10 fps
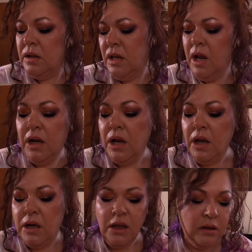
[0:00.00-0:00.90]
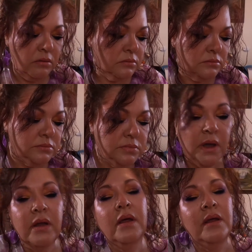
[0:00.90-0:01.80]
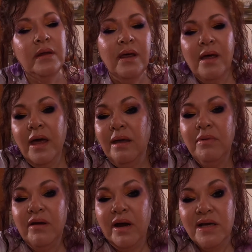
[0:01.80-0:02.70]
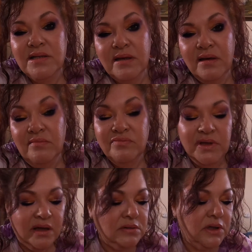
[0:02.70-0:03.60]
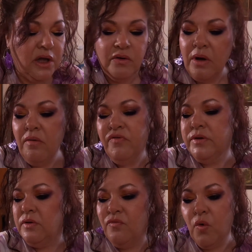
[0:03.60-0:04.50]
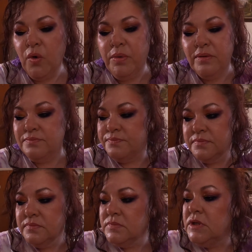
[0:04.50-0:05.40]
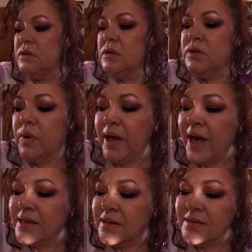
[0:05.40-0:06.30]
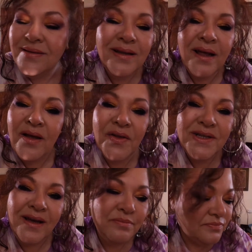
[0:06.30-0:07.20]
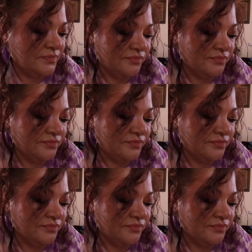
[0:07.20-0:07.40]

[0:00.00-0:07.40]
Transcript: La la la la. Yeah, I can be crazy. Yeah, you know, I'm 54, but do I act it? Not all the time.